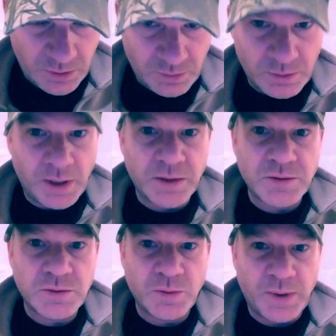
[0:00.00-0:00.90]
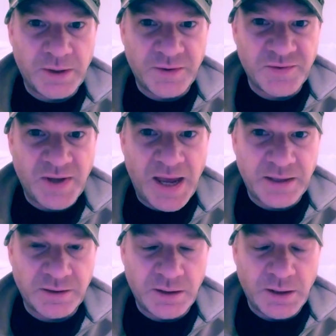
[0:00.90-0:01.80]
who likes to wear this
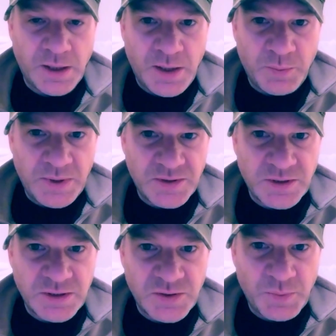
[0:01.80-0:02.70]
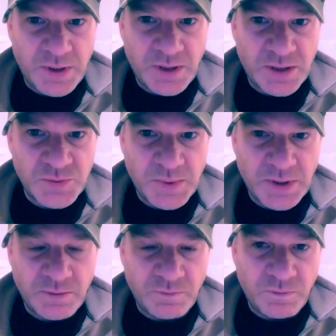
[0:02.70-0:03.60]
hat. Mrs. Smith has been
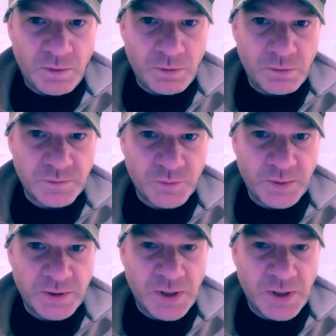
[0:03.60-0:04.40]
involved with